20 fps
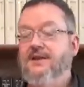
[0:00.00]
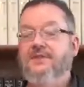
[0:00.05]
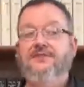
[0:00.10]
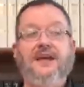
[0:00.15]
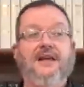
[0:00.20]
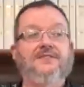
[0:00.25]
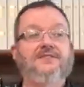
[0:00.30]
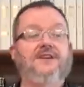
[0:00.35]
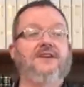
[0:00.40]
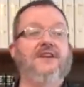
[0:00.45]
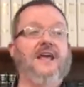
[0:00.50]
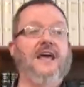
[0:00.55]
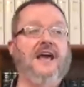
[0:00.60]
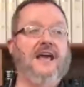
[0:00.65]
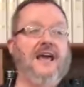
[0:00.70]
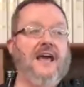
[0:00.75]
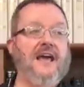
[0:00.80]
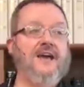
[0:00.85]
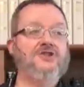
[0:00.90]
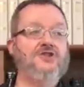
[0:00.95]
that the
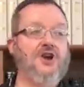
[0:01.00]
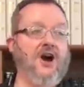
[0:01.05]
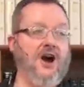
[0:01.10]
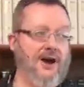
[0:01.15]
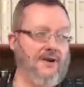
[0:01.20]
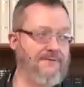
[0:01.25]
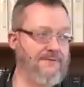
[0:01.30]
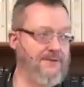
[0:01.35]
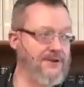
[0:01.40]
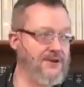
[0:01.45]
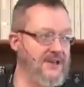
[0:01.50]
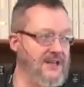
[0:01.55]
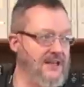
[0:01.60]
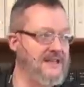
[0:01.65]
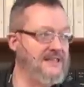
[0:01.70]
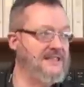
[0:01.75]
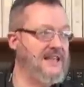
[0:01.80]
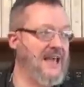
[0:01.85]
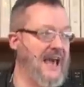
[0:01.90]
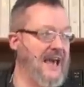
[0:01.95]
Nachash offered
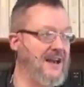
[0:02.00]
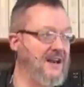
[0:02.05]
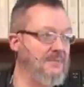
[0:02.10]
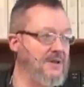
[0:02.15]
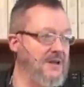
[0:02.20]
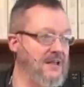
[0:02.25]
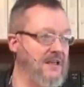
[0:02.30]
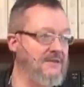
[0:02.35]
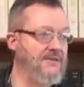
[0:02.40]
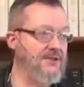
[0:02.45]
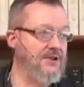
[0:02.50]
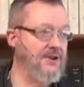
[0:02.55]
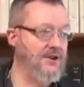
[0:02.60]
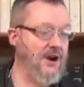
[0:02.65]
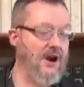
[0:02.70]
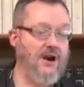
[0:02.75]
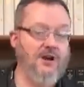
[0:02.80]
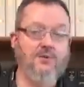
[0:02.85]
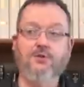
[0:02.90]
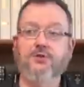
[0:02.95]
to Adam and Eve in the
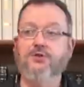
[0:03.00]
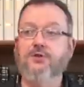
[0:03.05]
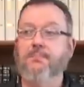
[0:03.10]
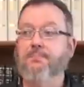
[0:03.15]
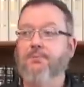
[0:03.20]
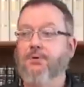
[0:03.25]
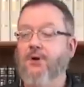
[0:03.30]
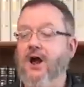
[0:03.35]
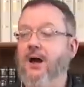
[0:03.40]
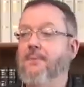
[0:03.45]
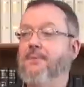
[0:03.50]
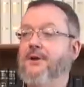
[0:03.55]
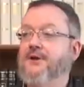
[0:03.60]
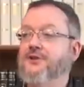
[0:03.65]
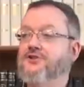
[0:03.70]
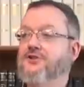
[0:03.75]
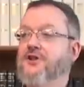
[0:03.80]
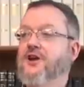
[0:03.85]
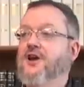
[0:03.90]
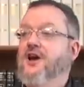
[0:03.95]
garden with the
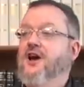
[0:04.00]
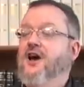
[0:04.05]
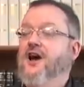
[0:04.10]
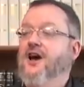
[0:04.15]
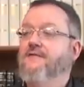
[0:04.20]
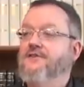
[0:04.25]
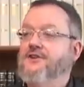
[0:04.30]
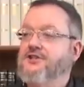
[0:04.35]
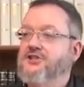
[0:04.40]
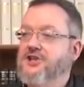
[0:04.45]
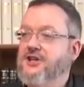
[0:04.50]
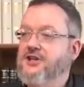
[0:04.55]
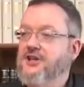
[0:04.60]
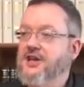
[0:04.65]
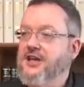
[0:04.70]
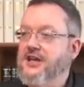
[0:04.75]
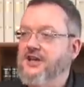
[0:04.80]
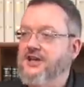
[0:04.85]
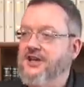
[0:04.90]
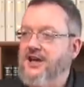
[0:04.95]
promise of
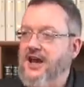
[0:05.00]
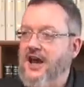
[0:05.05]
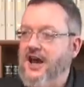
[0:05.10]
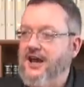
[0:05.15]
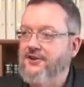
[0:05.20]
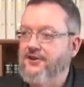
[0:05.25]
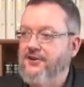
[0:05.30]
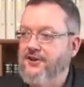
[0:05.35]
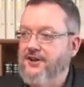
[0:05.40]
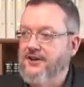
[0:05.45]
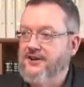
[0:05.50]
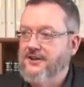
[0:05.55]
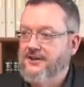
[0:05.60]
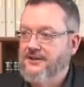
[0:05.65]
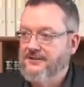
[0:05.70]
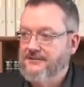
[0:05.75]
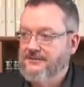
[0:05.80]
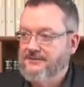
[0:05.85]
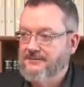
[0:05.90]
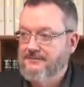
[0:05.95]
ascending into godhood.
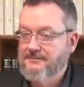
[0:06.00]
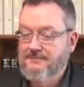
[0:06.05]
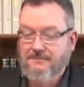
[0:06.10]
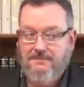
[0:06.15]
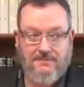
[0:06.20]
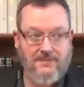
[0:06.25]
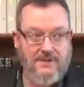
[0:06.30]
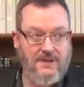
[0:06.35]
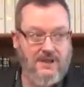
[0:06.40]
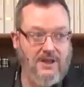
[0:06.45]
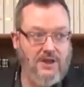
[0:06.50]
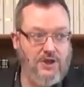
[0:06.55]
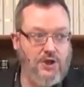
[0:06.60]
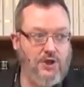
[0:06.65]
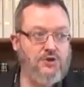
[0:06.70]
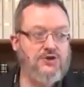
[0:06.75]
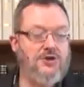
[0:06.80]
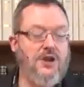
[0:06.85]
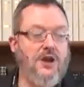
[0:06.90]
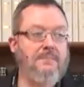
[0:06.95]

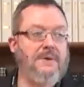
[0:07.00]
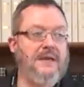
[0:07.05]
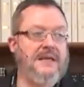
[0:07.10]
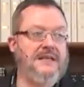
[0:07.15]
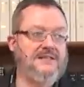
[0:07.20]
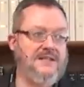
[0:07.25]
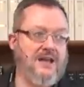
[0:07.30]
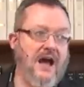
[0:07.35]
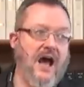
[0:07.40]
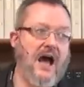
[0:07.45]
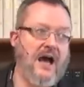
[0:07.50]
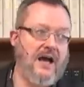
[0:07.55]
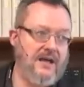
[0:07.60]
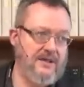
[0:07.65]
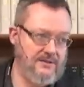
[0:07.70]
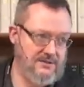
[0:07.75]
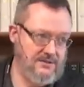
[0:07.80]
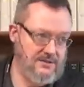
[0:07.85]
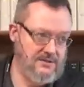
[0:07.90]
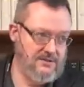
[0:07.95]
You shall be as
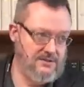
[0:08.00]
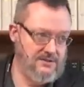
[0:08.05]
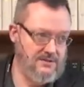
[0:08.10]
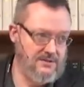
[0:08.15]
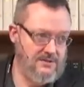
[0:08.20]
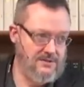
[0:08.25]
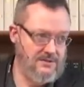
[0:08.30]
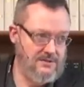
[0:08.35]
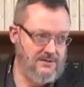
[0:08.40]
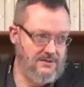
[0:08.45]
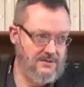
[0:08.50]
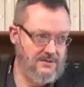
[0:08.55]
gods.